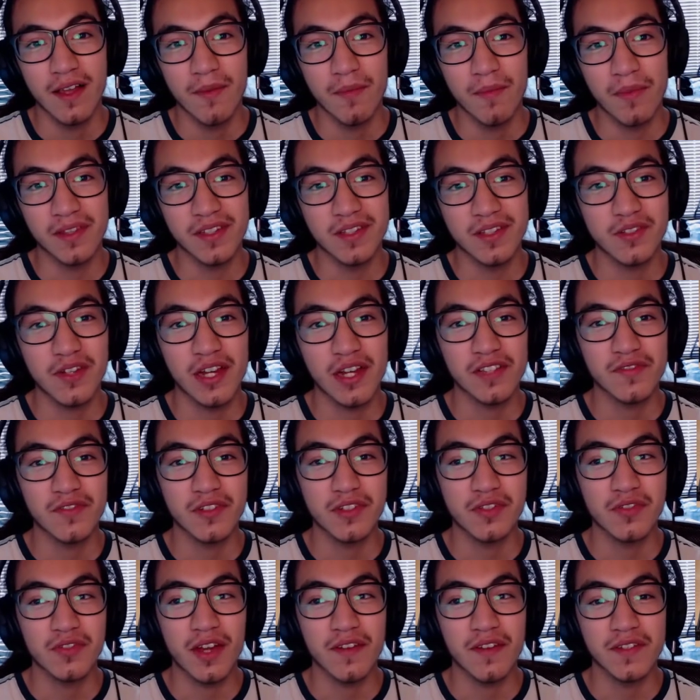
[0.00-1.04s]
but the transfer
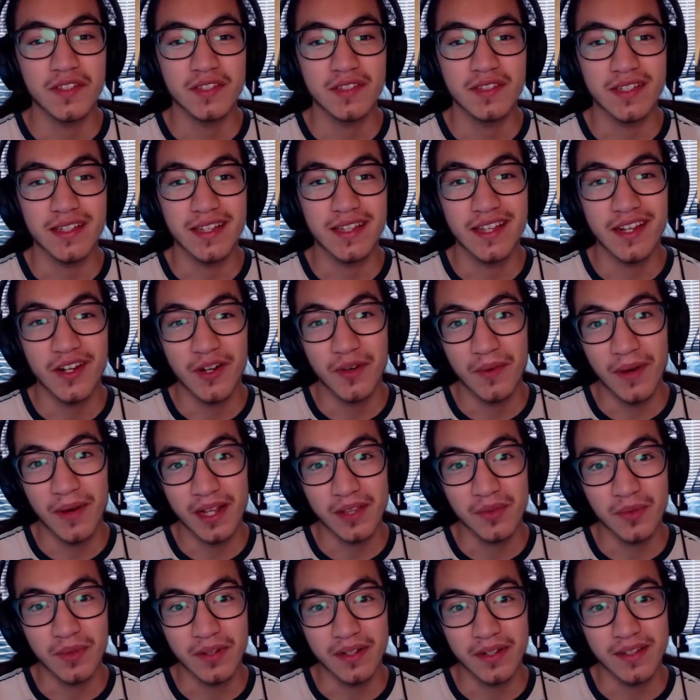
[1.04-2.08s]
drive is the
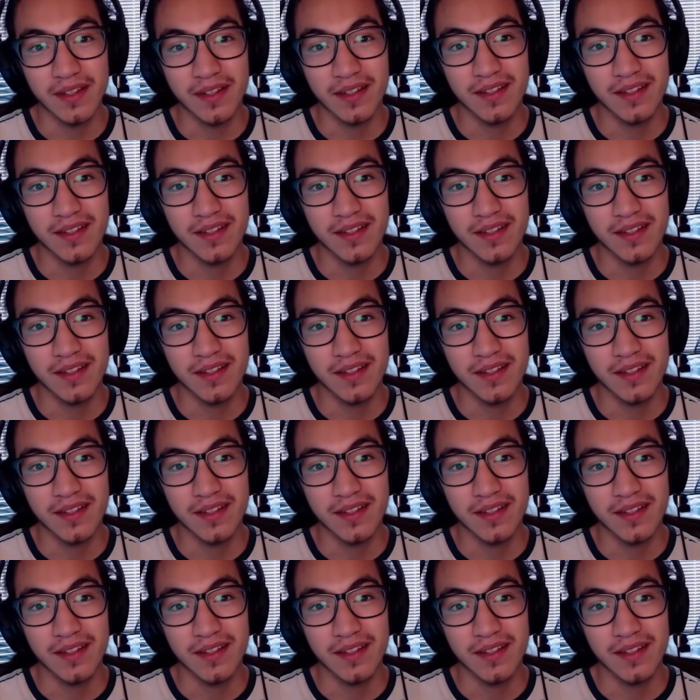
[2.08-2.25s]
incorrect one,